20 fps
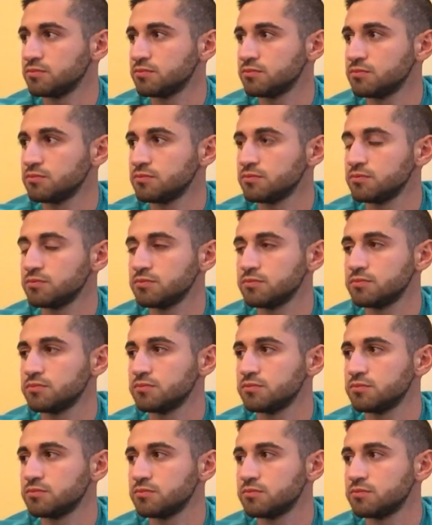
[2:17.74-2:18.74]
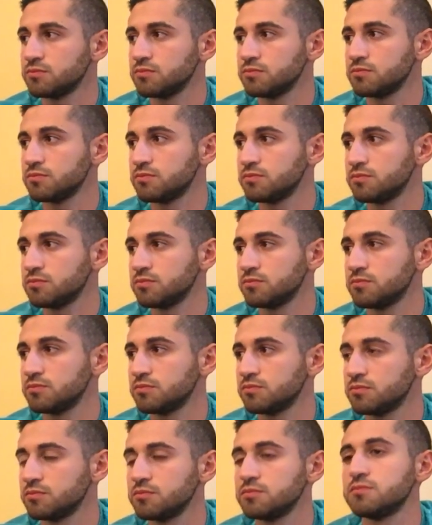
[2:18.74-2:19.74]

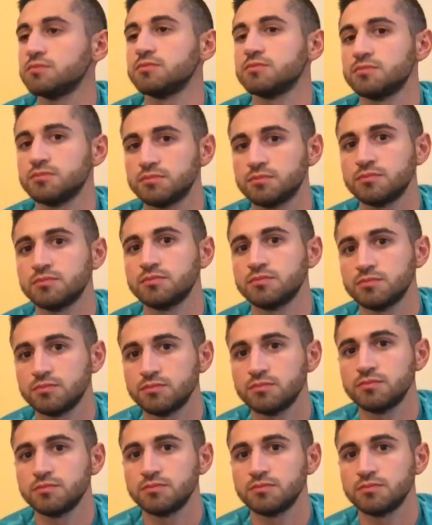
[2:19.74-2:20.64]
The person shown says nothing.